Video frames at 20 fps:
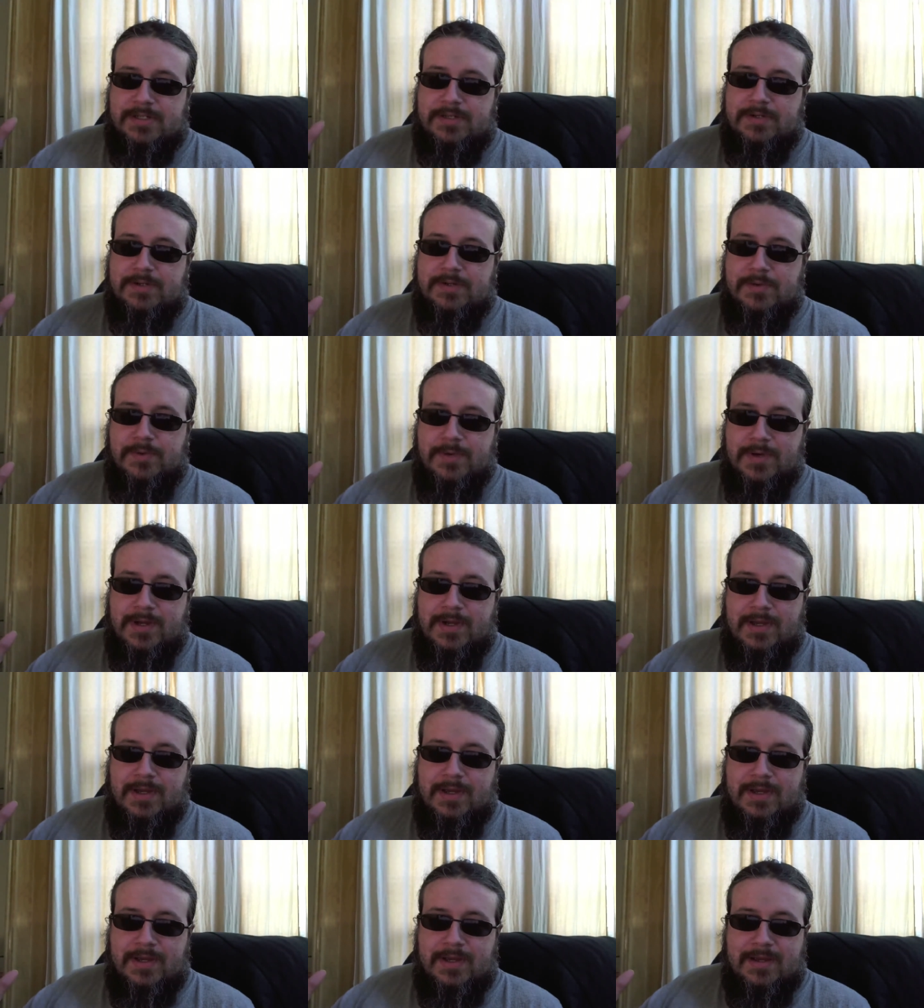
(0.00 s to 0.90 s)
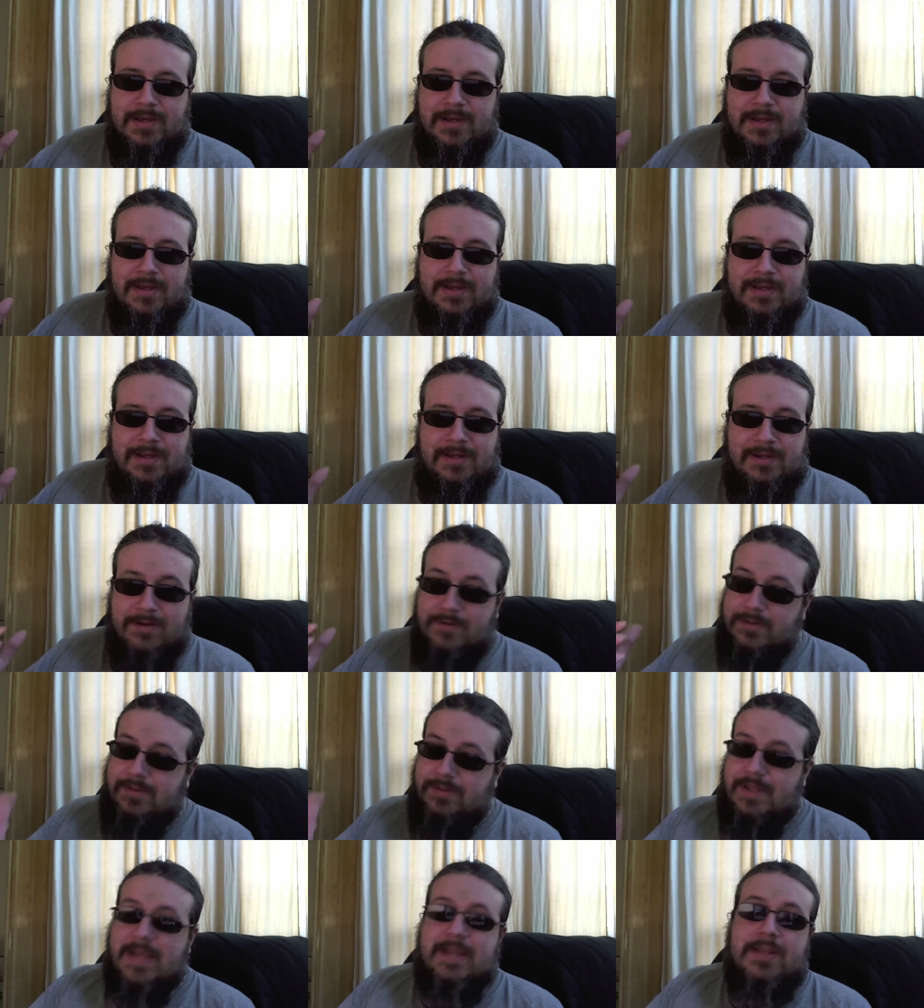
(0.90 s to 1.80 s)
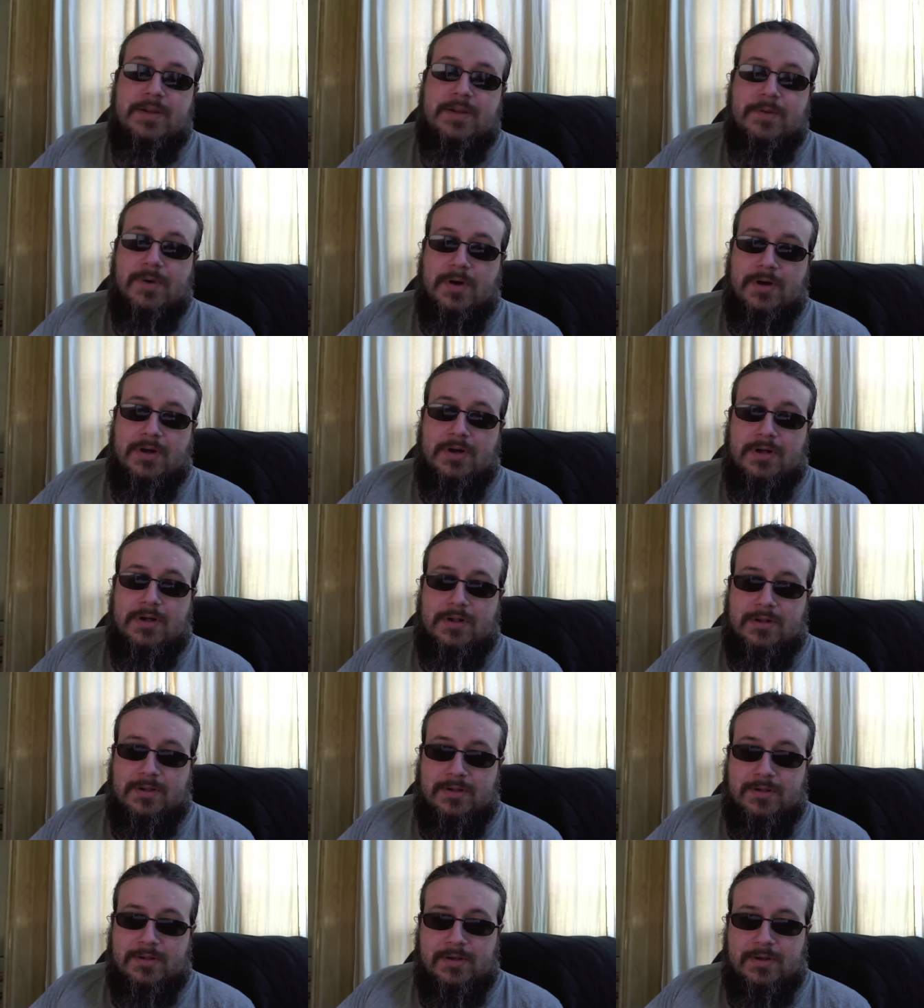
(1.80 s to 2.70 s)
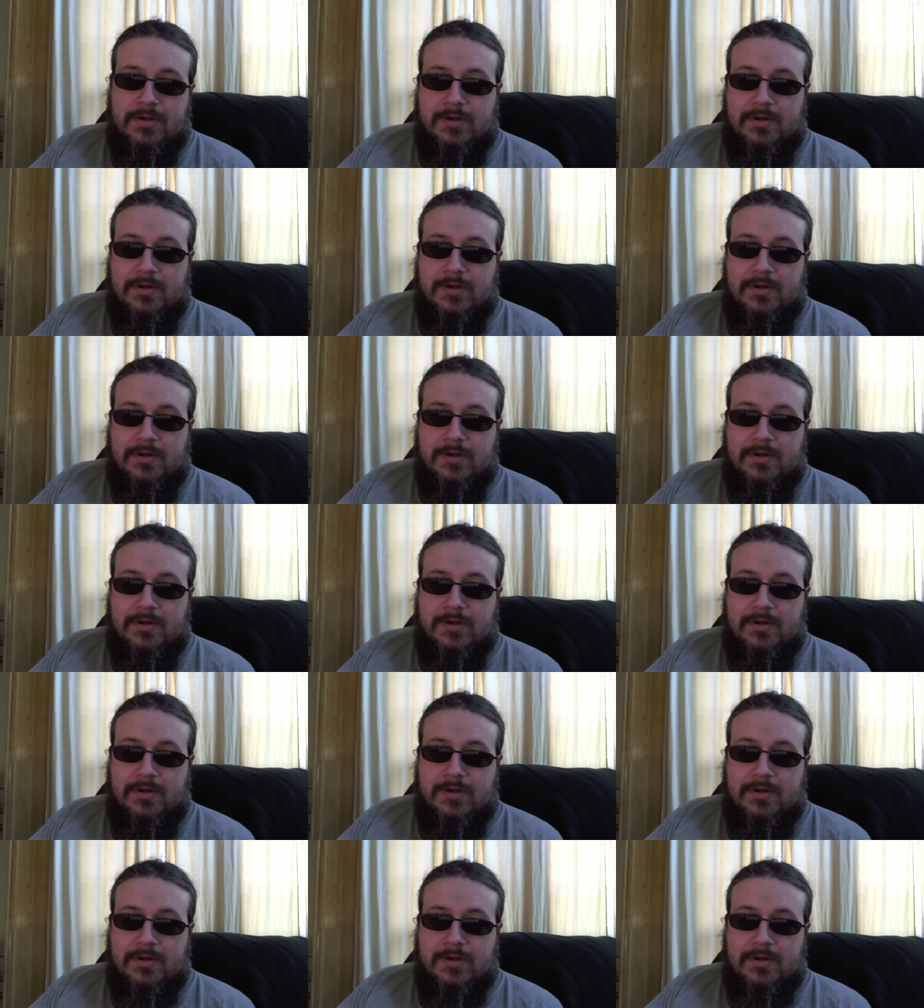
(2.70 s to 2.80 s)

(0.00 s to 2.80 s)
So, you know, thank you all